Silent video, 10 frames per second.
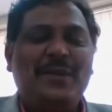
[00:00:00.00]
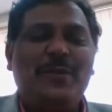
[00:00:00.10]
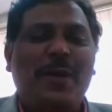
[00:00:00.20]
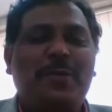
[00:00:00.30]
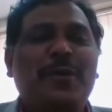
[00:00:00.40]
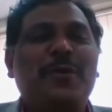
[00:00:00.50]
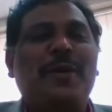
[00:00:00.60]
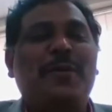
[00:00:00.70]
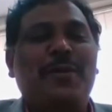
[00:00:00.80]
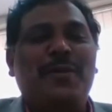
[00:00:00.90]
Good
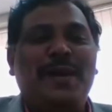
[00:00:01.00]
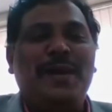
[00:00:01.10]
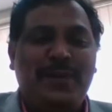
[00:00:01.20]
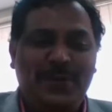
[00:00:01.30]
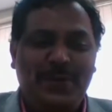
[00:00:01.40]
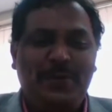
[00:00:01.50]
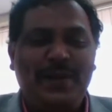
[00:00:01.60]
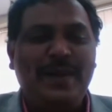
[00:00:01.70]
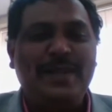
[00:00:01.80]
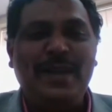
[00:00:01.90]
afternoon, everybody. So
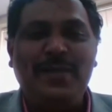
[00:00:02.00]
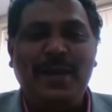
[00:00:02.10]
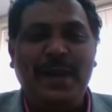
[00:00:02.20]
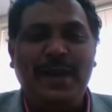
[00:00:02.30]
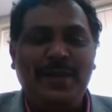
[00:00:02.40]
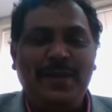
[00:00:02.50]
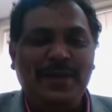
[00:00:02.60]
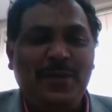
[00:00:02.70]
it's a very